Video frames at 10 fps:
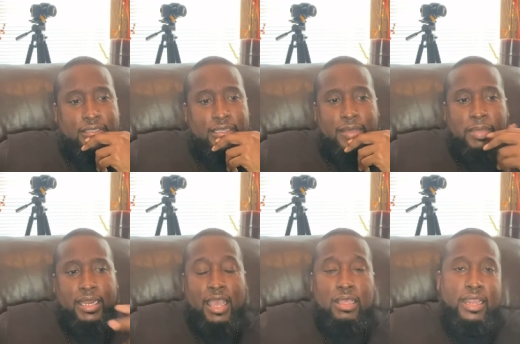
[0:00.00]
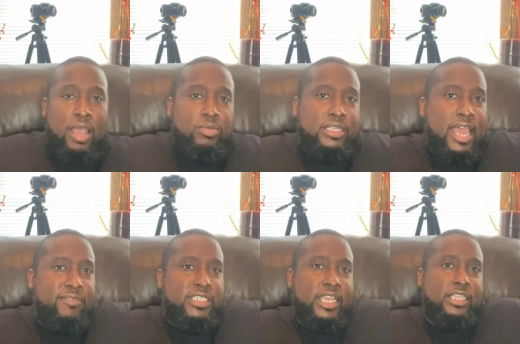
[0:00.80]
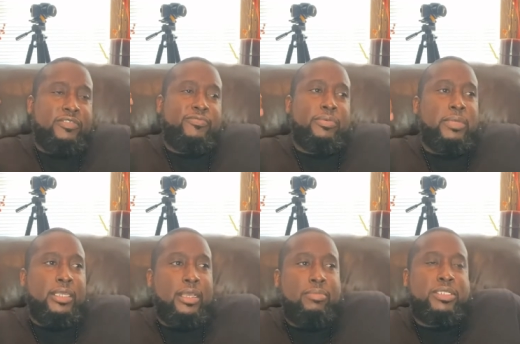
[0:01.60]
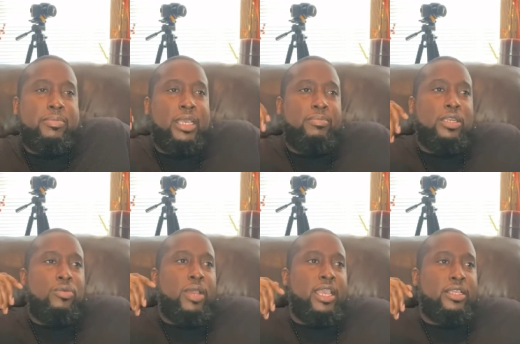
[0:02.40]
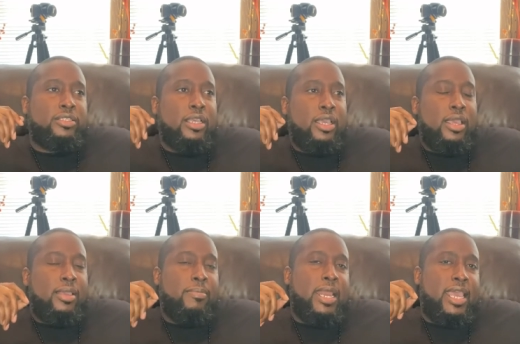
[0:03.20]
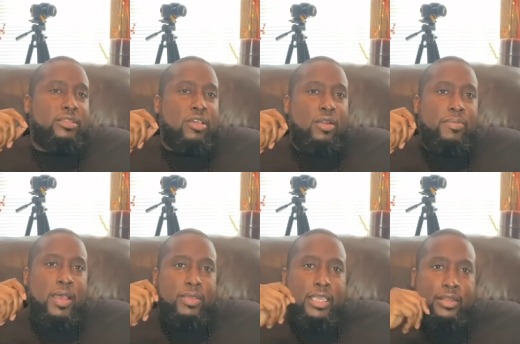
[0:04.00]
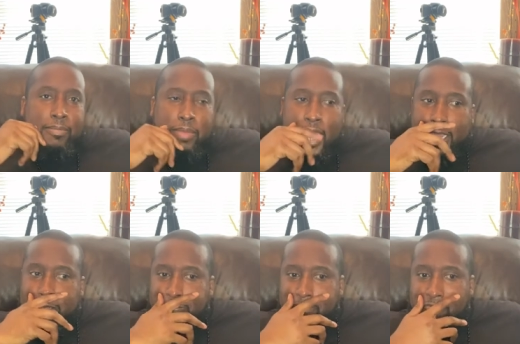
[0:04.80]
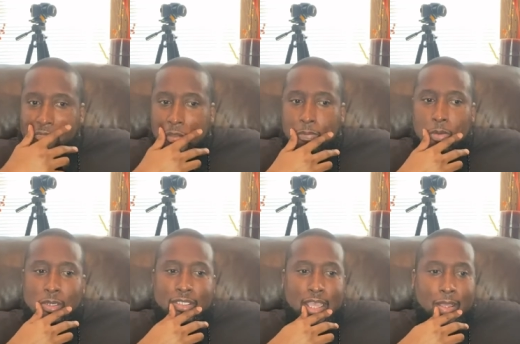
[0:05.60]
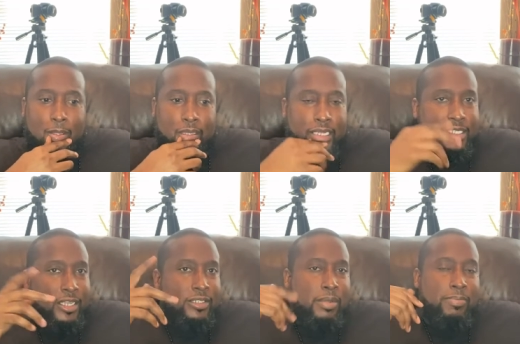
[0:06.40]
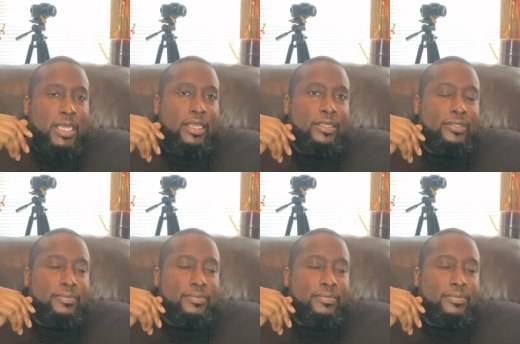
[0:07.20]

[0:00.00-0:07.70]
yeah, man, that was life-changing for me. I'm talking about in many ways. Man, I had thought about getting a bike, a motorcycle. That changed my mind.